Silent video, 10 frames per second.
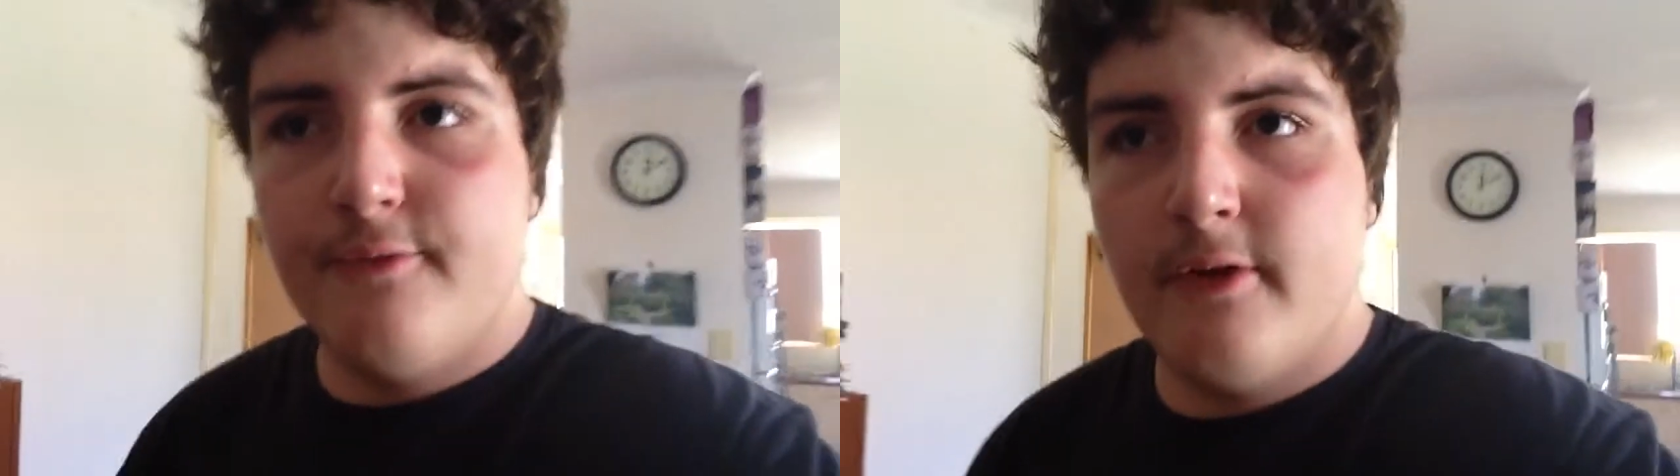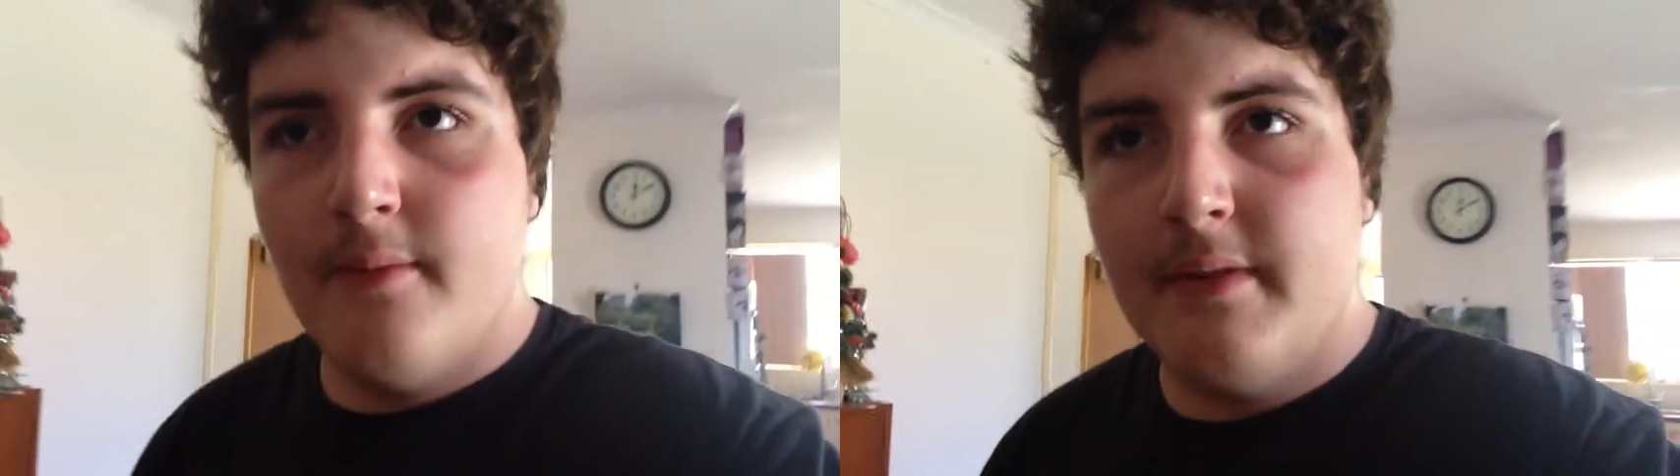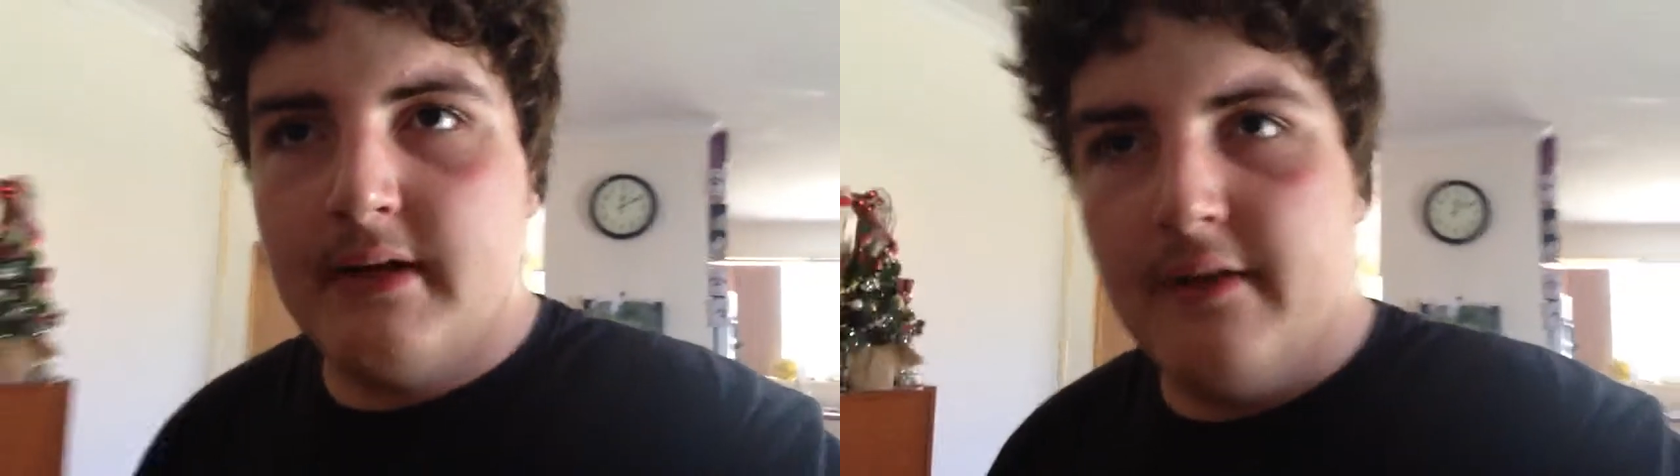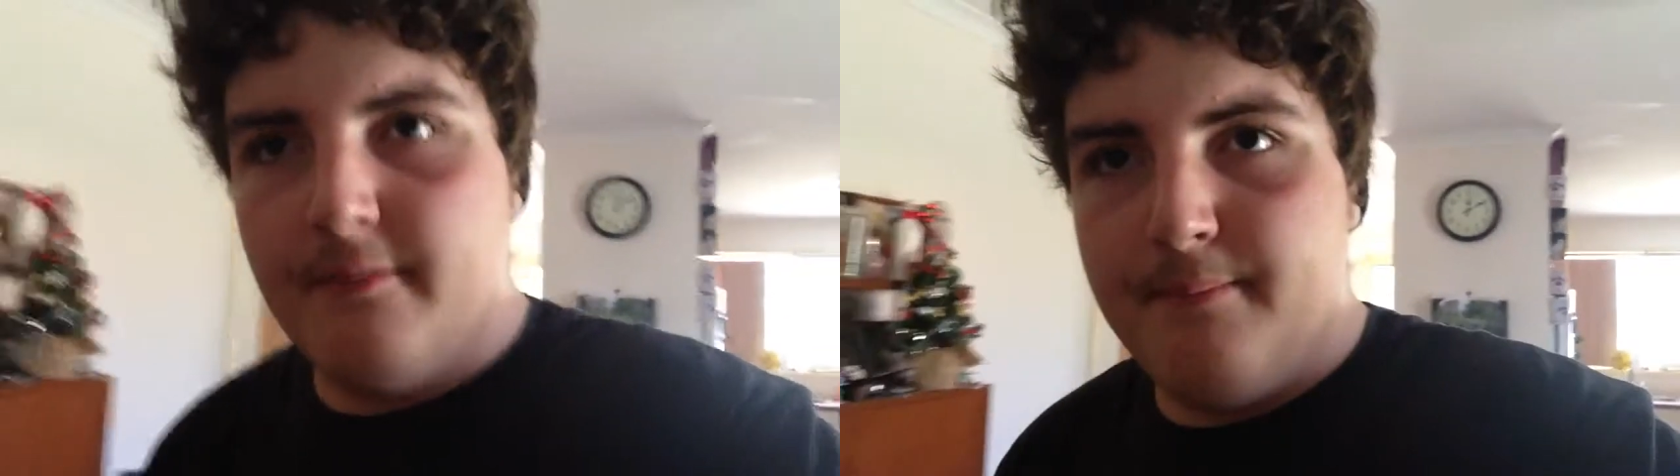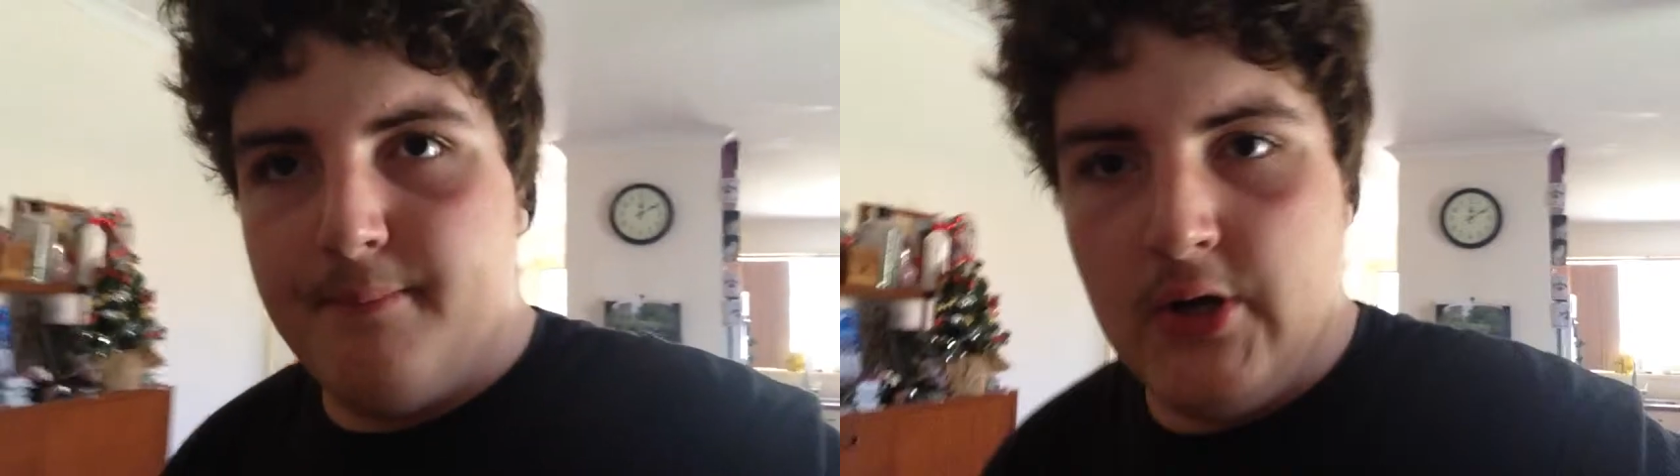from
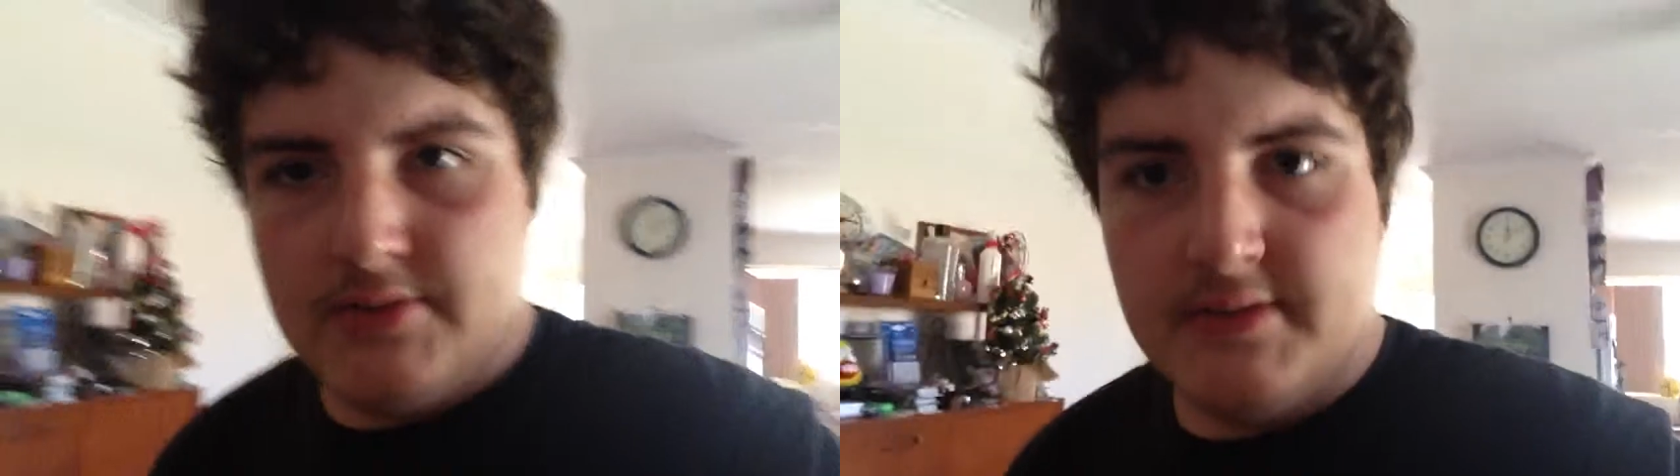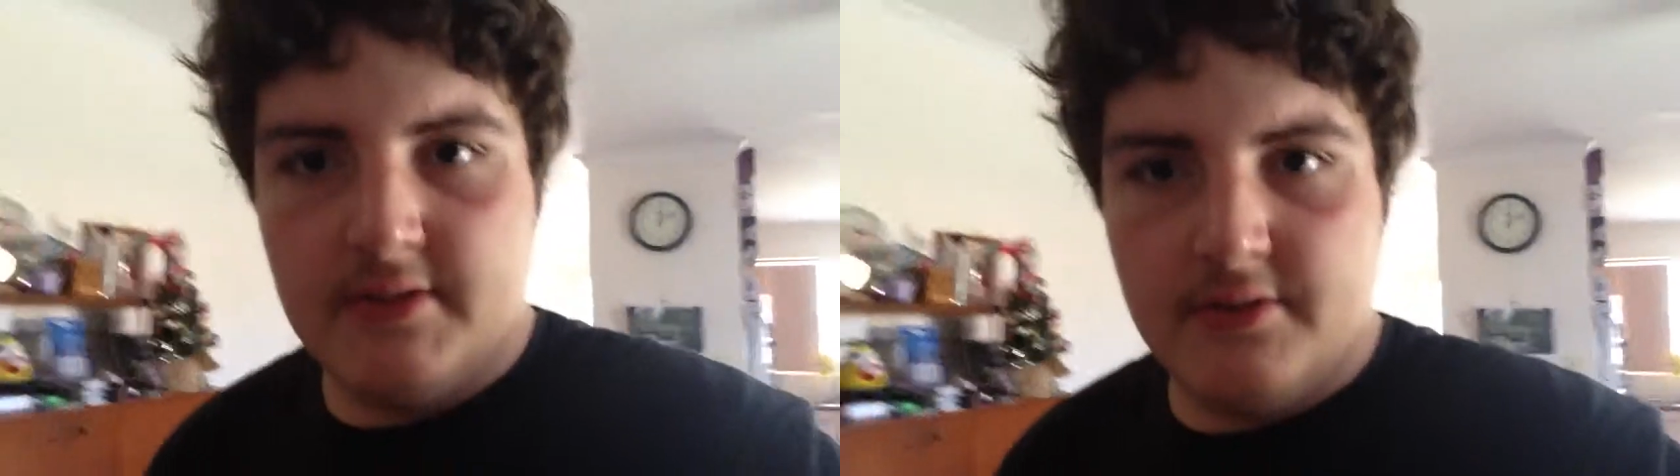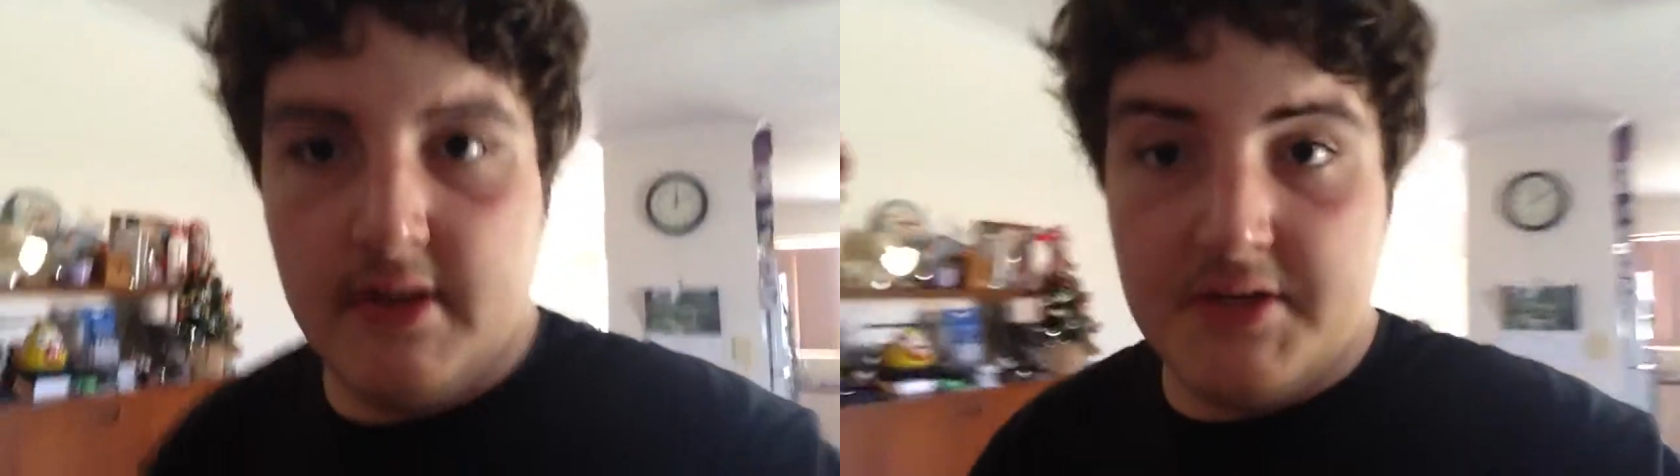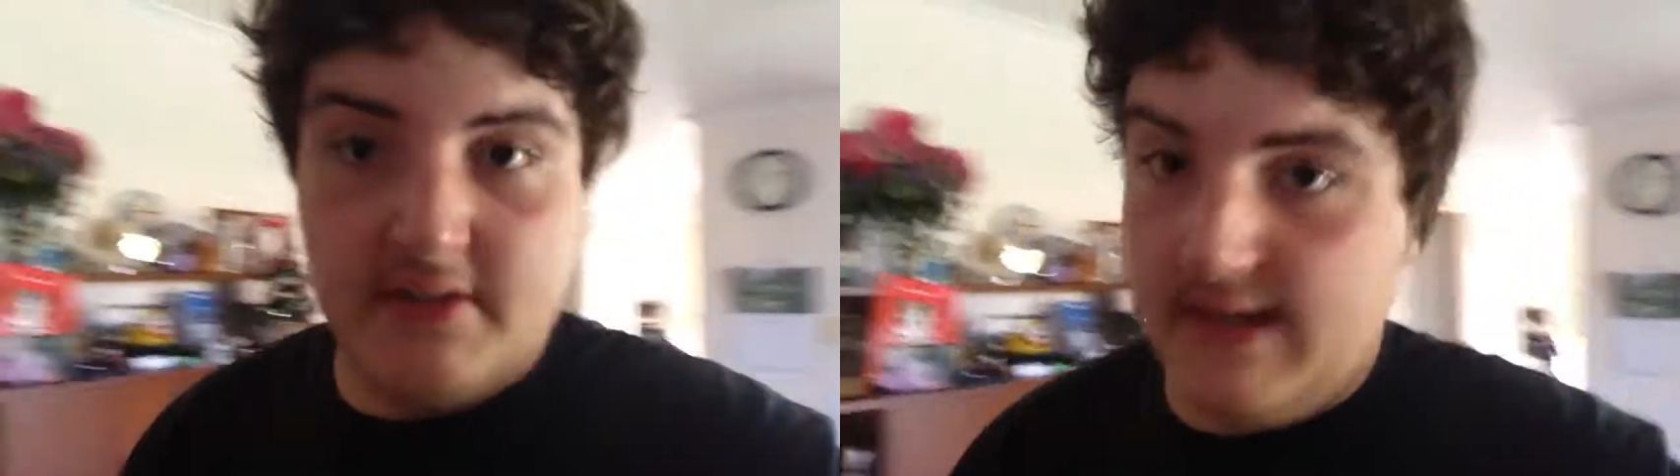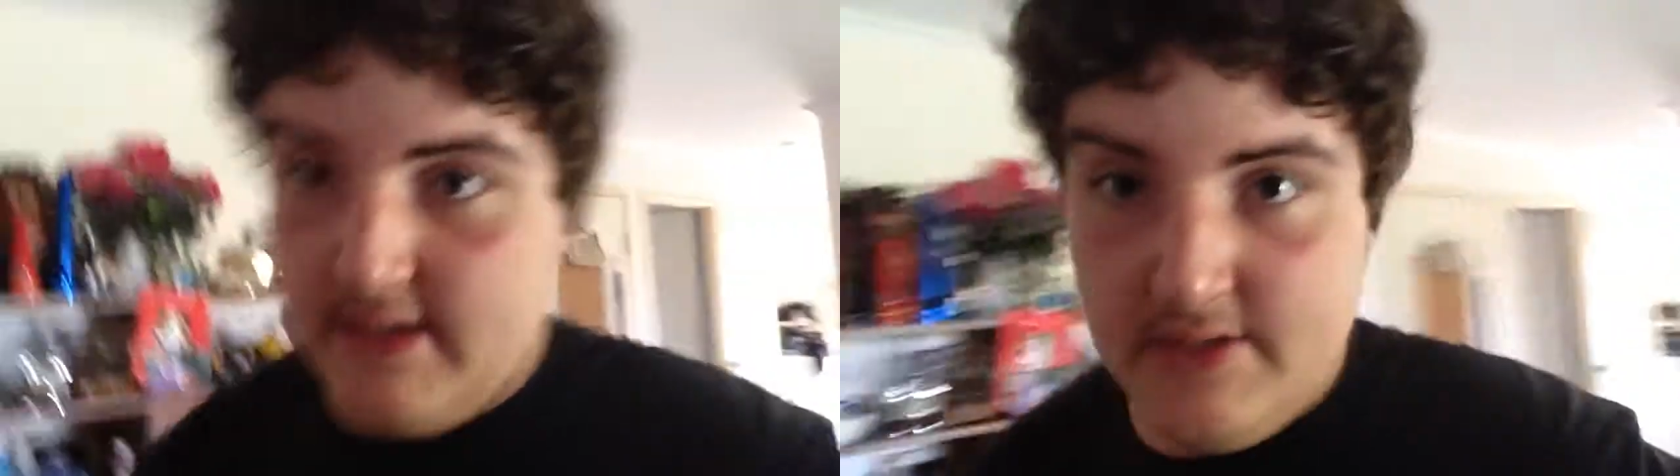another person's garage
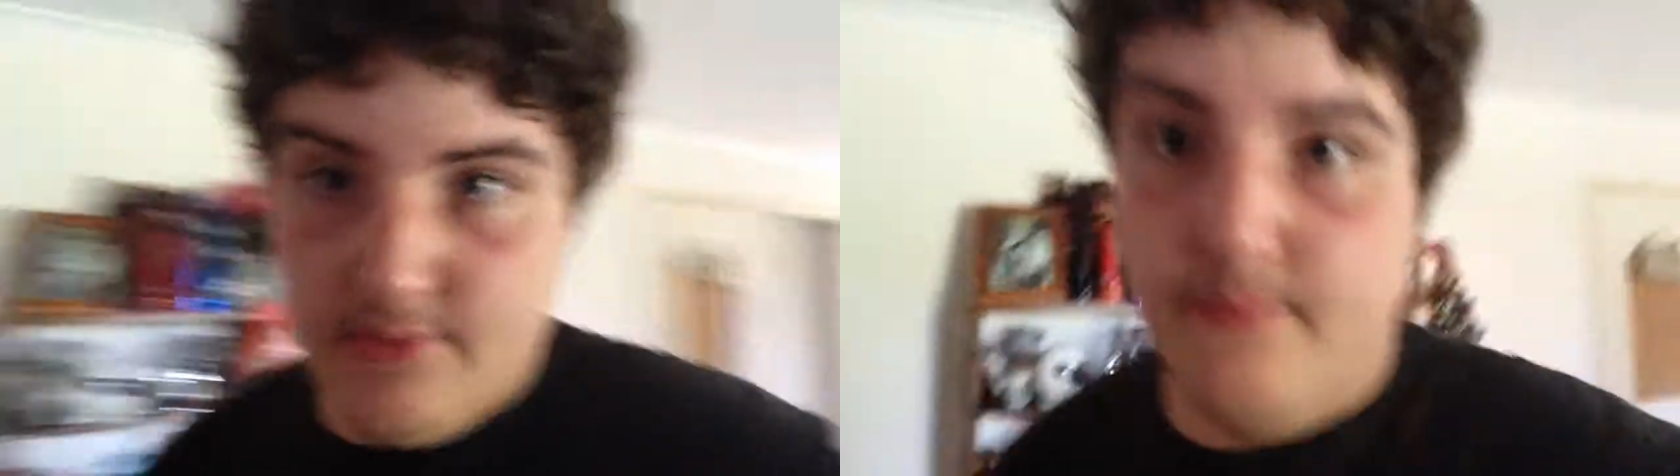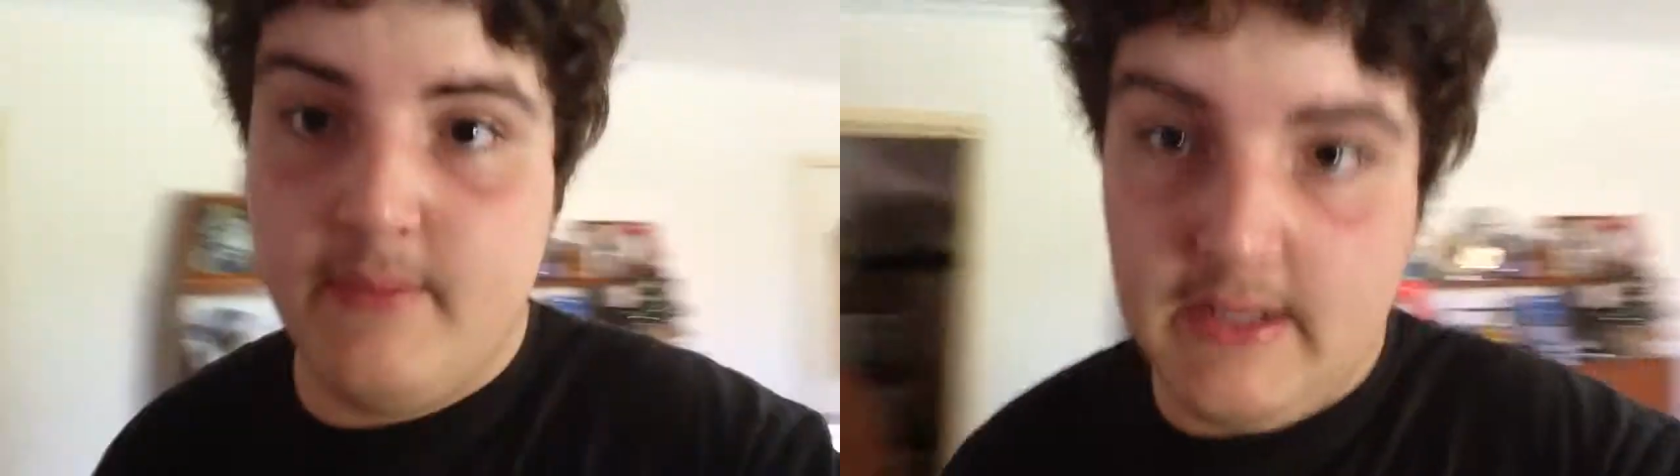leaked into